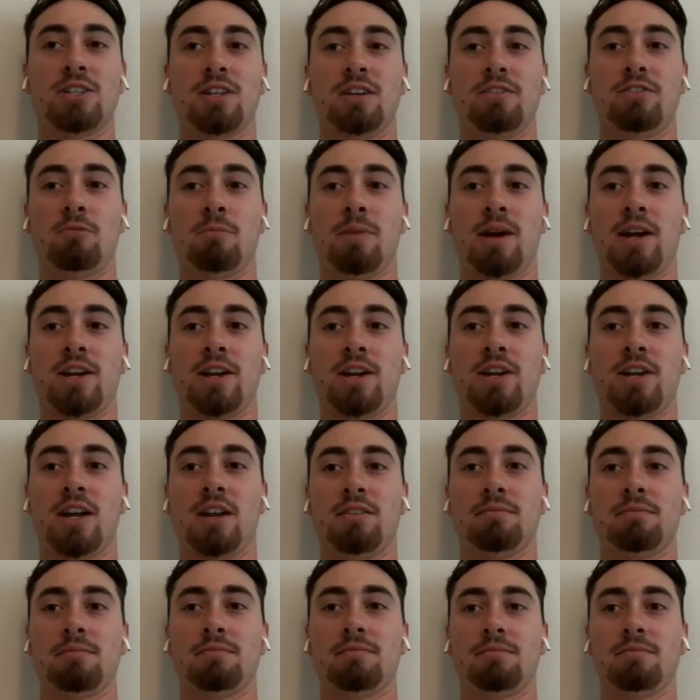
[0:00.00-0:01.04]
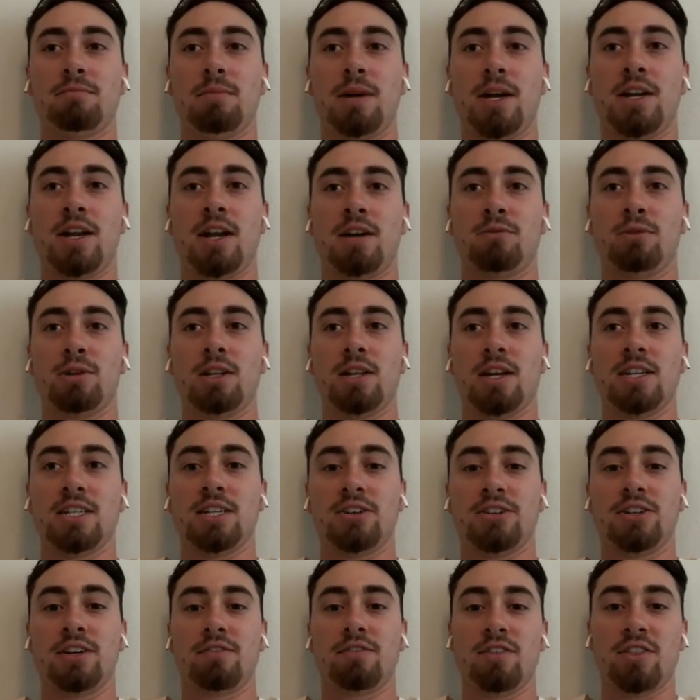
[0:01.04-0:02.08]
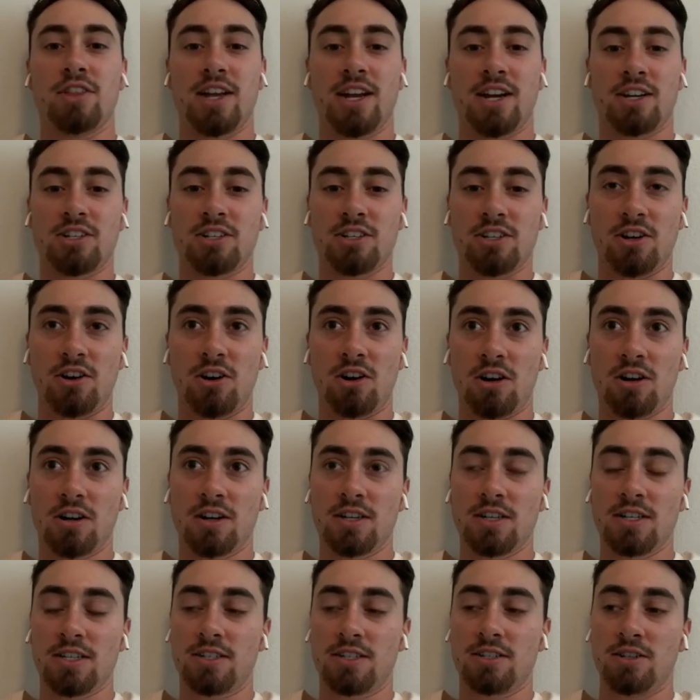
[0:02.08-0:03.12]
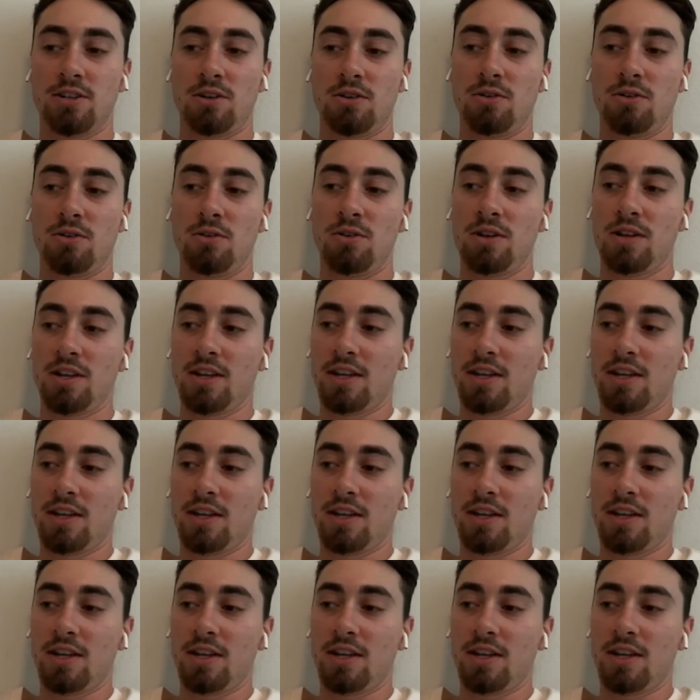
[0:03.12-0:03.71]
stuff, you might not realize how different they actually are. So,